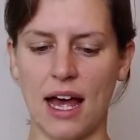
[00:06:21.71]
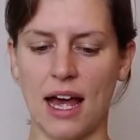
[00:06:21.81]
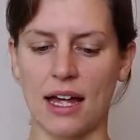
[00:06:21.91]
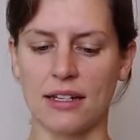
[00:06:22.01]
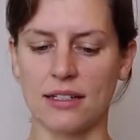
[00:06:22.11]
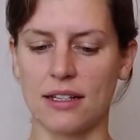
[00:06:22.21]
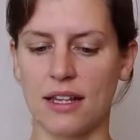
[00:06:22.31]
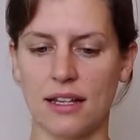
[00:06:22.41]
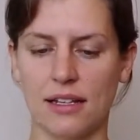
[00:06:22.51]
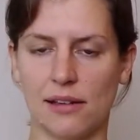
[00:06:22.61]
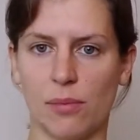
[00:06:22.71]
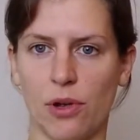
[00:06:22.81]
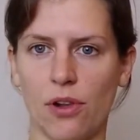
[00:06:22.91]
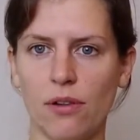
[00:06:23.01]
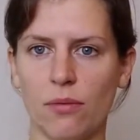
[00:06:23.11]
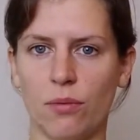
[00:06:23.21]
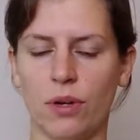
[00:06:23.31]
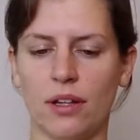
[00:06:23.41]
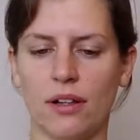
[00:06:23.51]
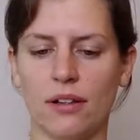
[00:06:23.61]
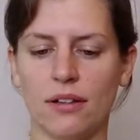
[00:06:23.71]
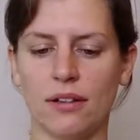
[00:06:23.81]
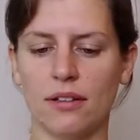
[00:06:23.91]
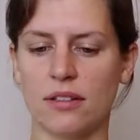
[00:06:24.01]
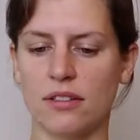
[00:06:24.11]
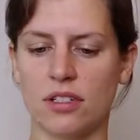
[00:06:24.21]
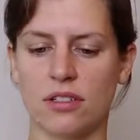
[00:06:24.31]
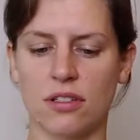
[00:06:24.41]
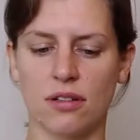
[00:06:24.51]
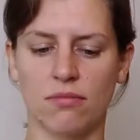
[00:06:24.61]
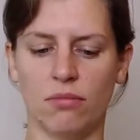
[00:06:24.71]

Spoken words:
and that little ball will just,